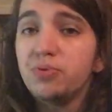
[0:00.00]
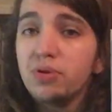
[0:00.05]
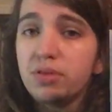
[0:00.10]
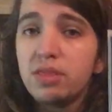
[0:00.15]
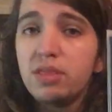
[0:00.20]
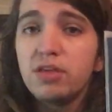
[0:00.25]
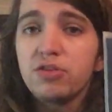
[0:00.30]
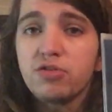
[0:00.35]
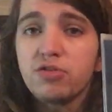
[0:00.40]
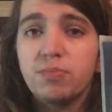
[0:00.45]

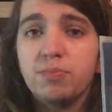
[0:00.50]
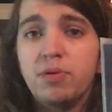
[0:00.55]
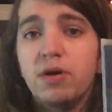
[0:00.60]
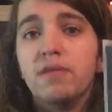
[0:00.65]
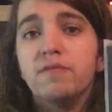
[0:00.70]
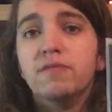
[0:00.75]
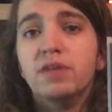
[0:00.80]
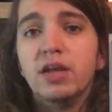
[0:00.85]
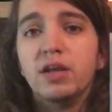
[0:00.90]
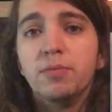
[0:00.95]
put this
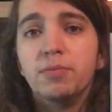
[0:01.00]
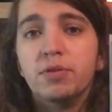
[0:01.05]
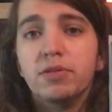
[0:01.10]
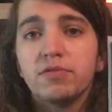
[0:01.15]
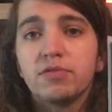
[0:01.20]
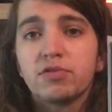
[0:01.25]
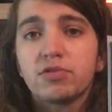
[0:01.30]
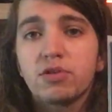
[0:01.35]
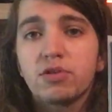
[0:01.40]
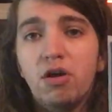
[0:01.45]
above Ne
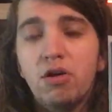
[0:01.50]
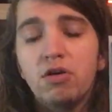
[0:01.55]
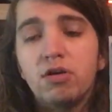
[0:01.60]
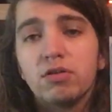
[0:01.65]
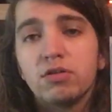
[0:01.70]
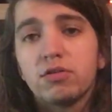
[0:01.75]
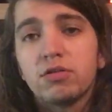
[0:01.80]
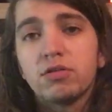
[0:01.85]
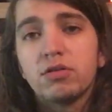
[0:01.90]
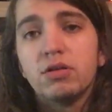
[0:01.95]

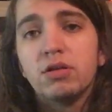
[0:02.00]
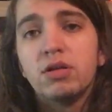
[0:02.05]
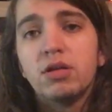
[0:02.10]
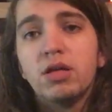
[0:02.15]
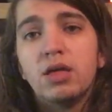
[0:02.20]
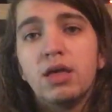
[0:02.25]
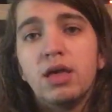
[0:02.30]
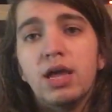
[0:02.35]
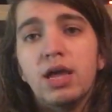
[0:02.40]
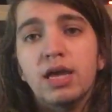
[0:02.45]
Obliviscaris
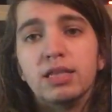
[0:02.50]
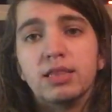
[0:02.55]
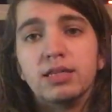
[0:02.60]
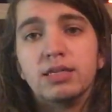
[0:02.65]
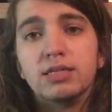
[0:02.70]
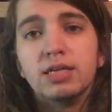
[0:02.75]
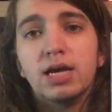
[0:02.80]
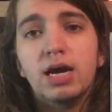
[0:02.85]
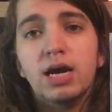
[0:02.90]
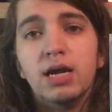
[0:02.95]
at
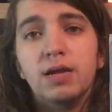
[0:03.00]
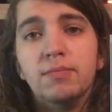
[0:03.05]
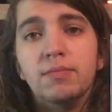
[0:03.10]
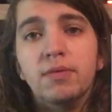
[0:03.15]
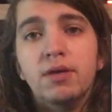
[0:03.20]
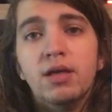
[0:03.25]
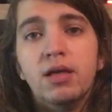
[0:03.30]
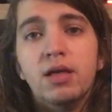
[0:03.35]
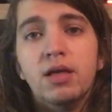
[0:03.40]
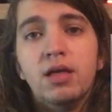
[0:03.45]
the
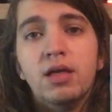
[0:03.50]
time.